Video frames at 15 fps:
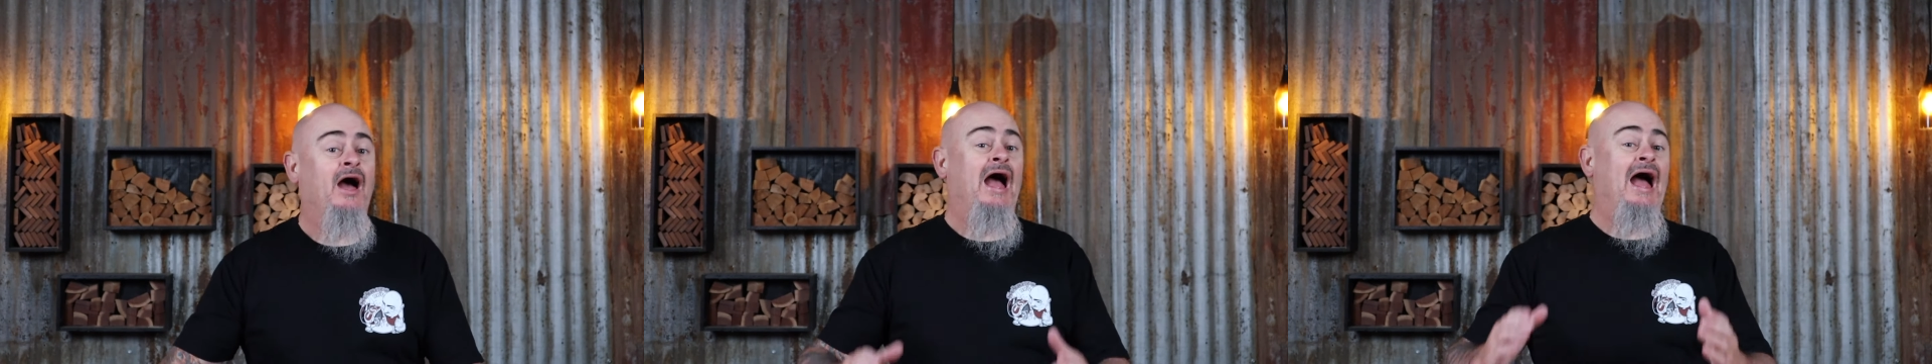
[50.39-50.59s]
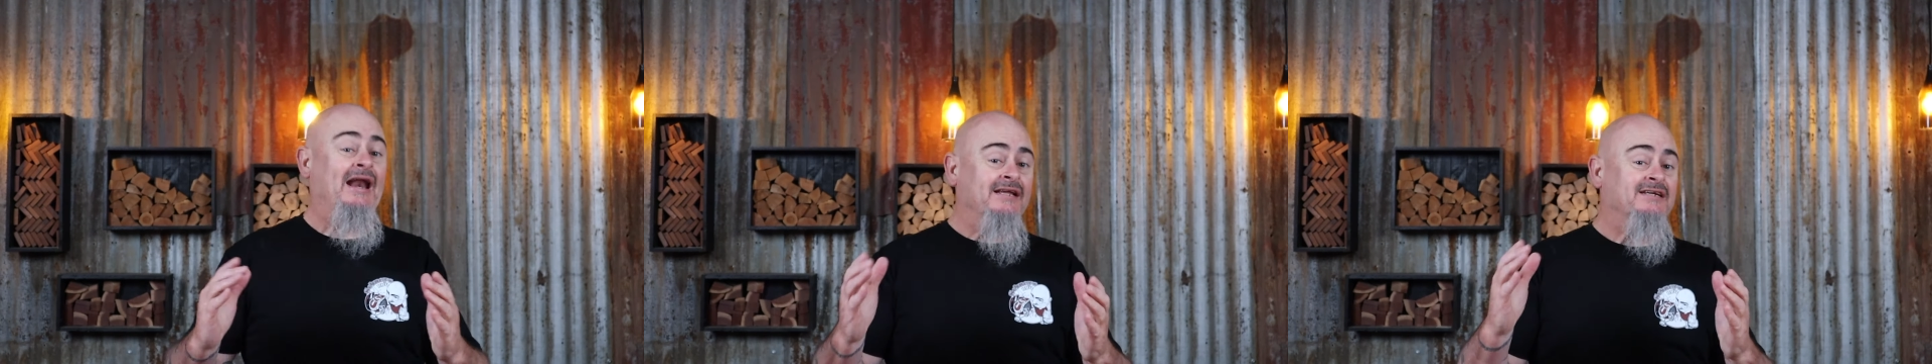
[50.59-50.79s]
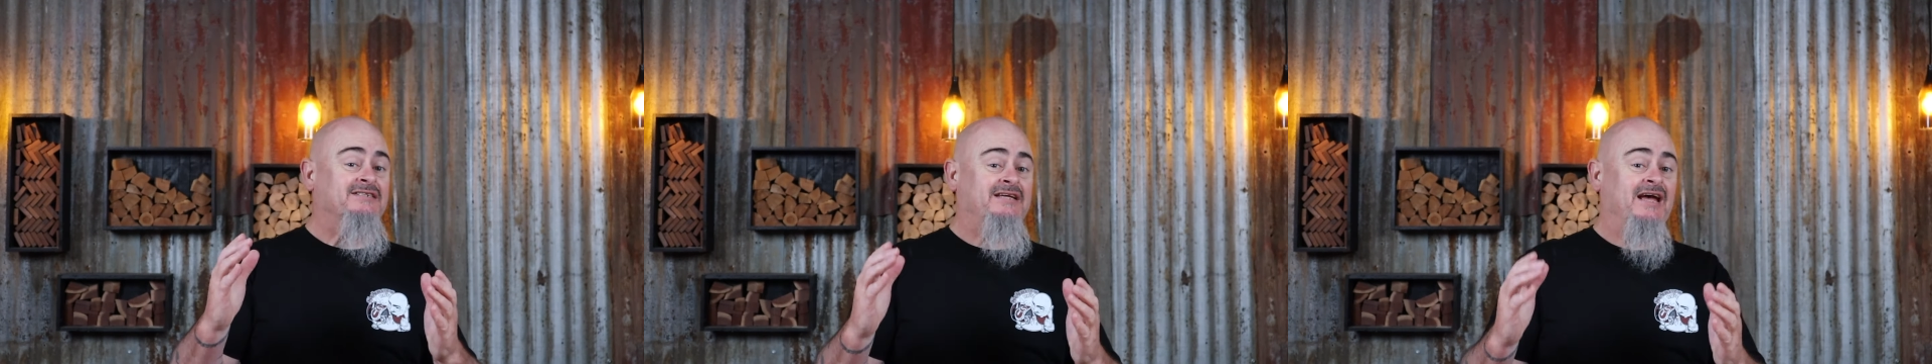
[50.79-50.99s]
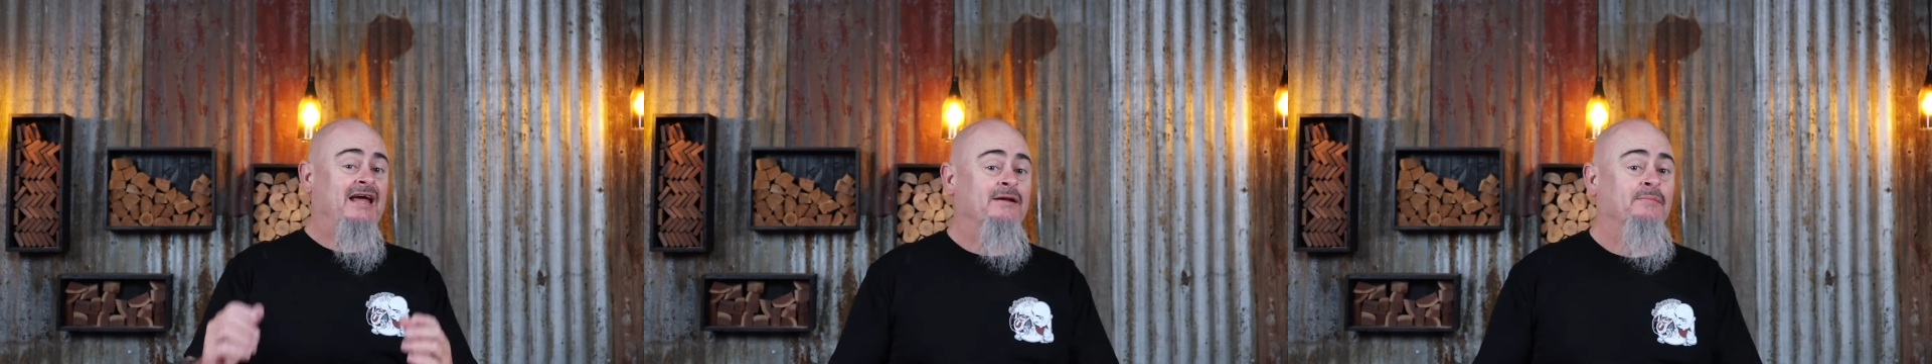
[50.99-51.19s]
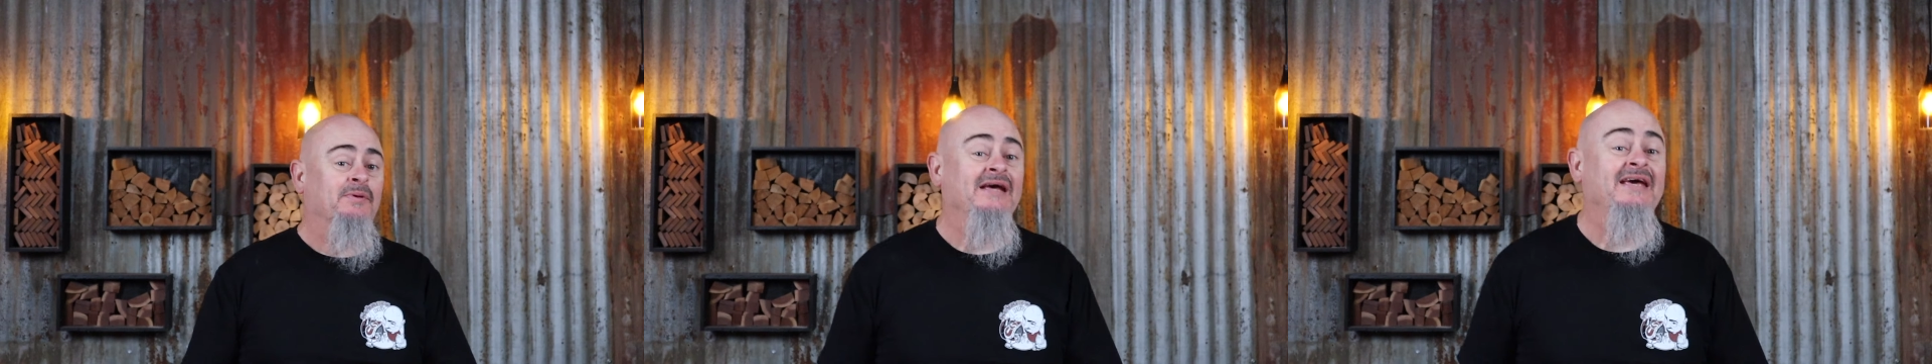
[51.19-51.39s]

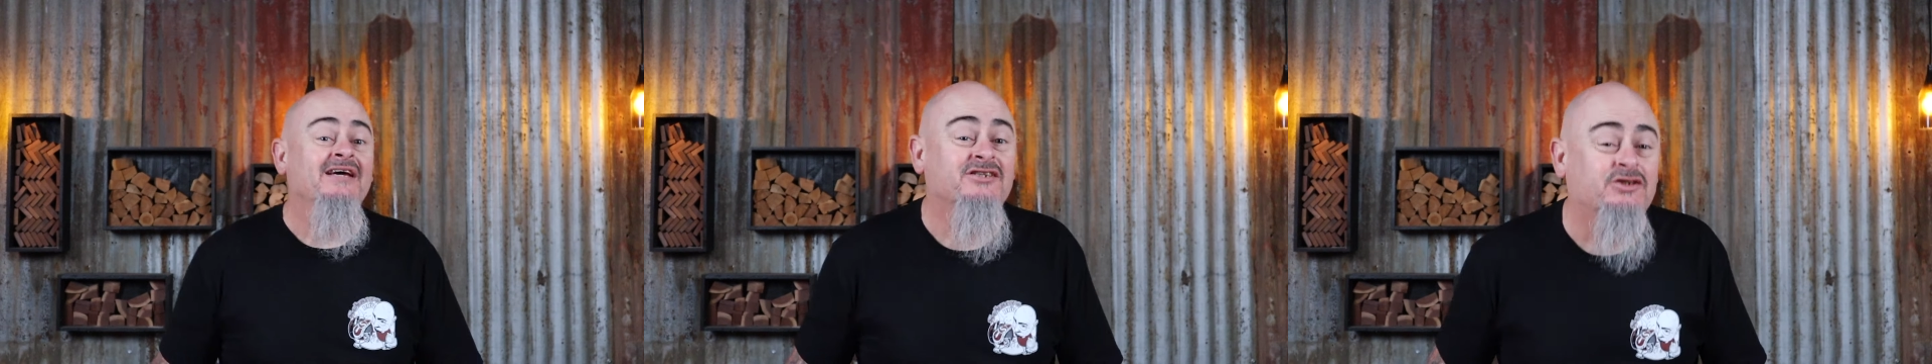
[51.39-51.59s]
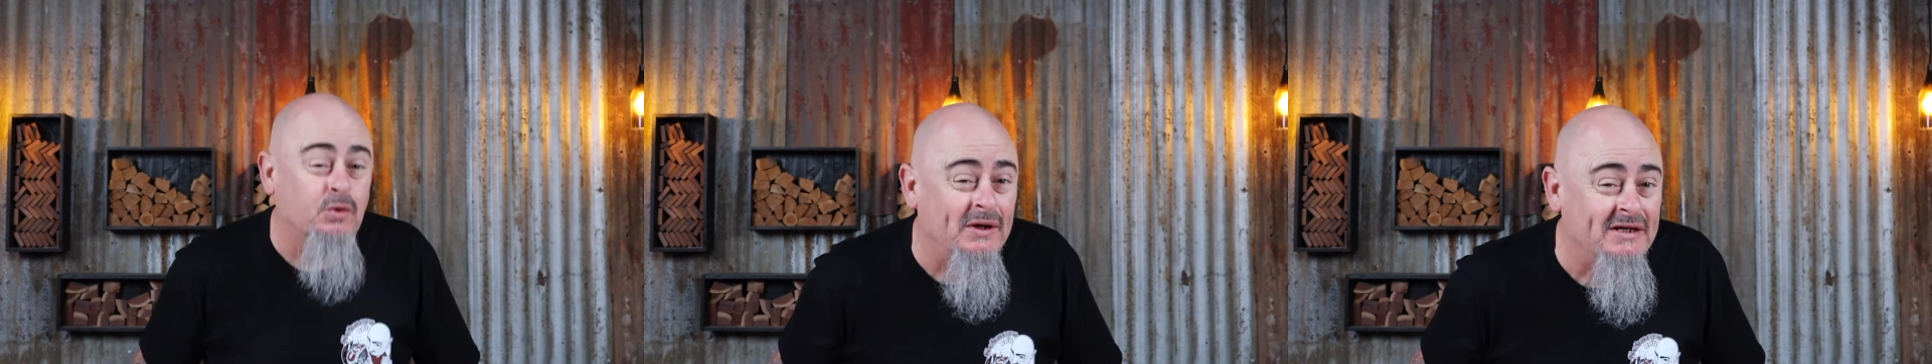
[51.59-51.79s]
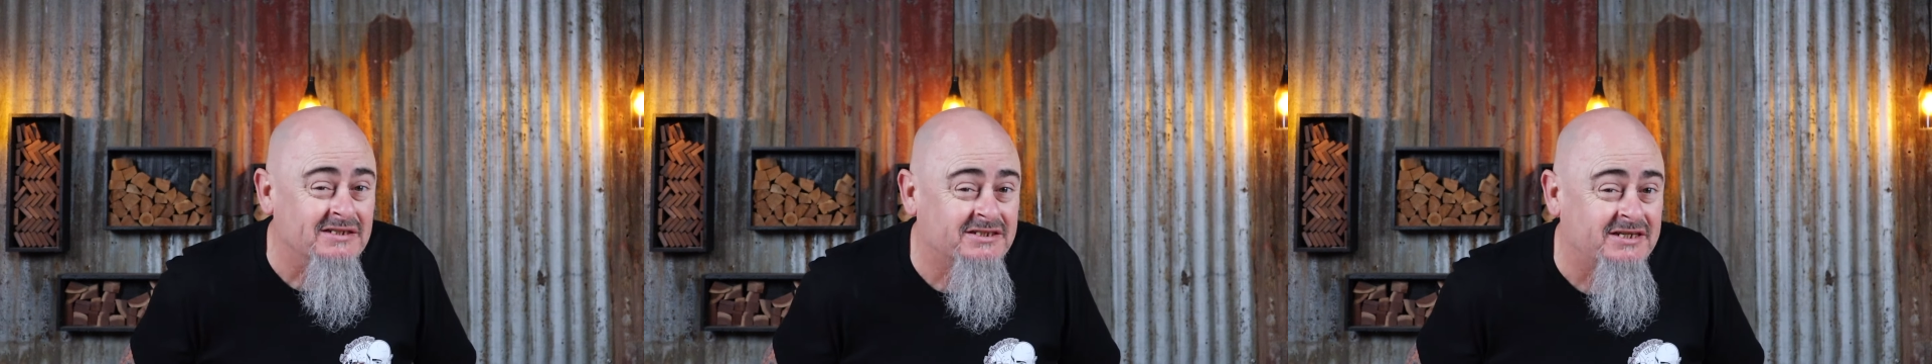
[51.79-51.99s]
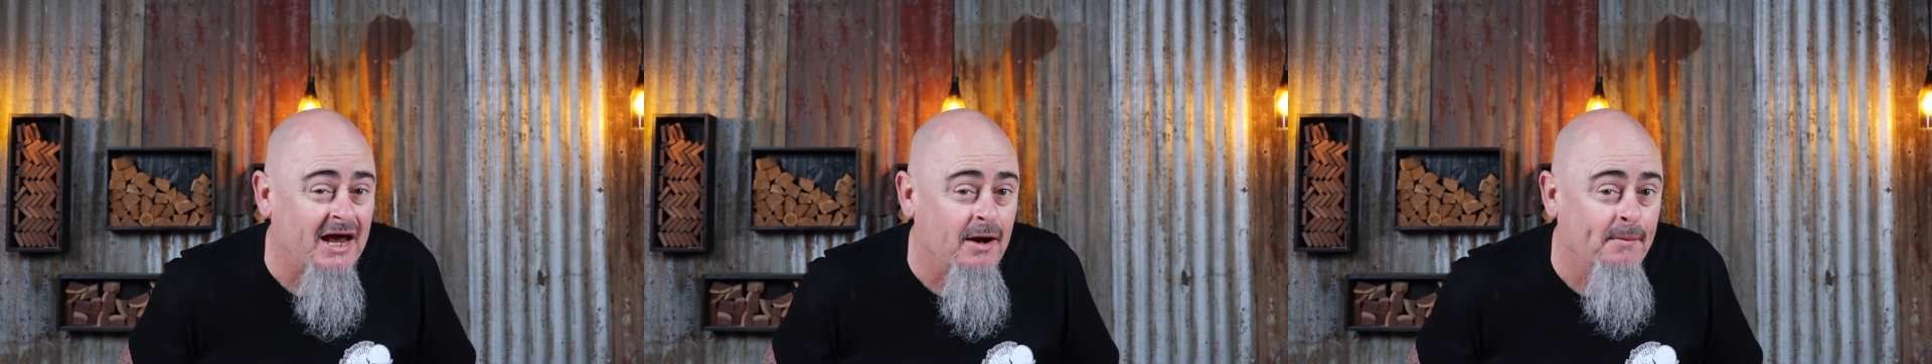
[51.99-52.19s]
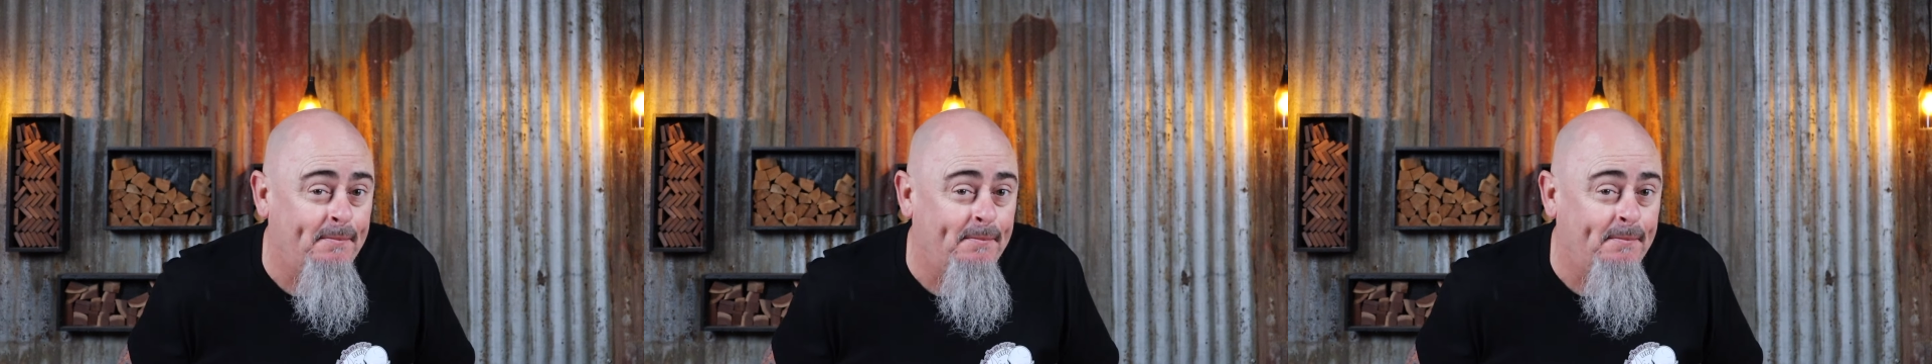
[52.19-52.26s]
Understandably, sweet and sour